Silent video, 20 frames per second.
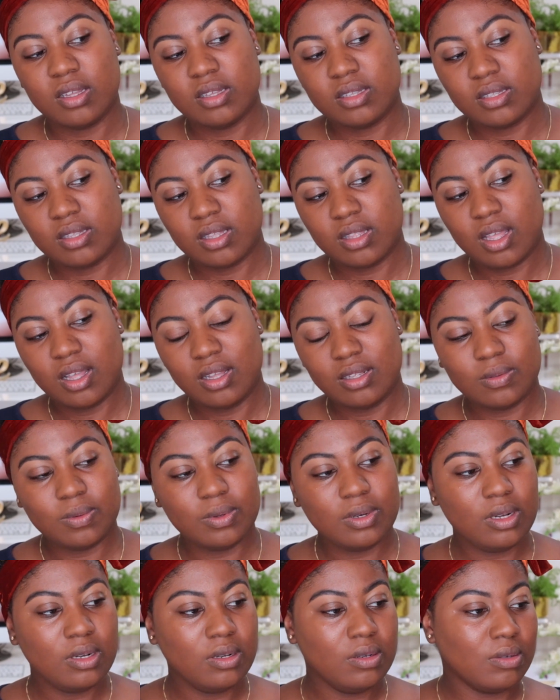So that's
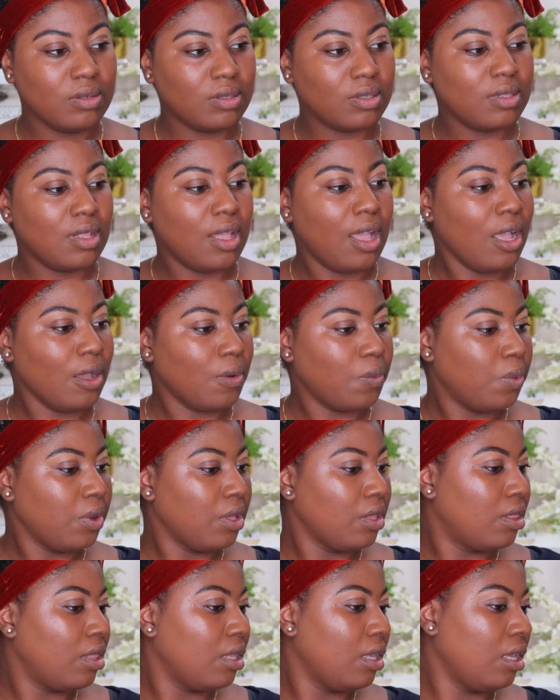what it looks like
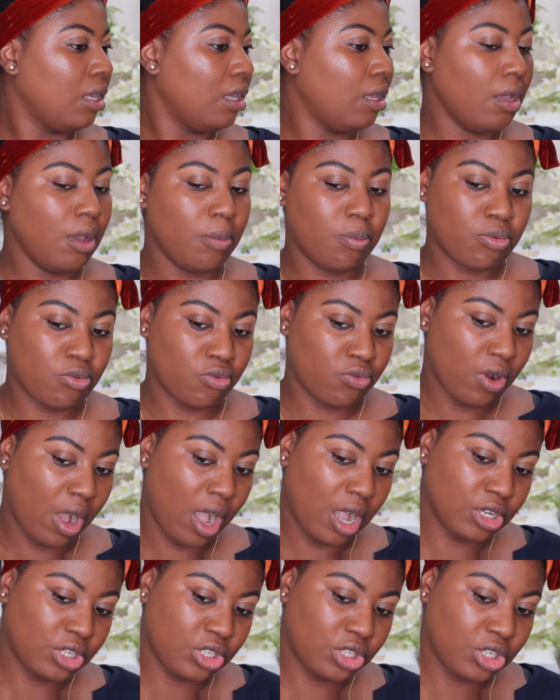with the
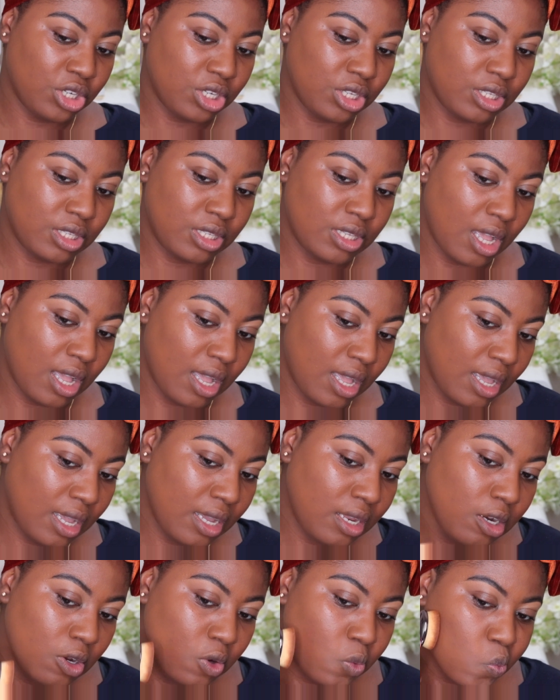brush
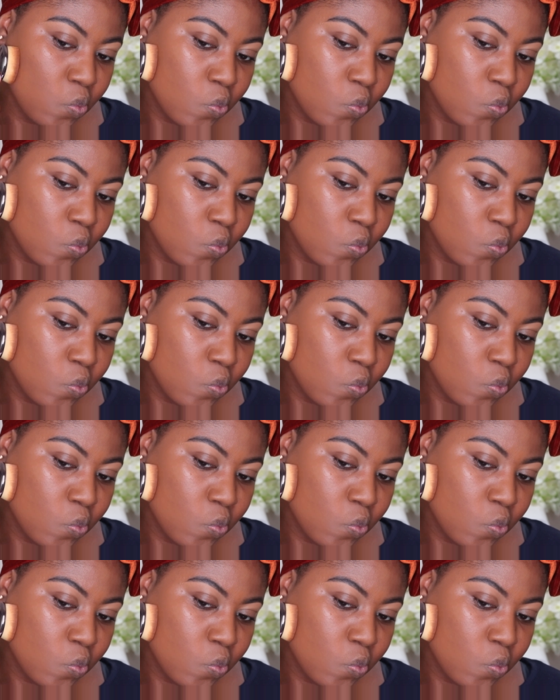side.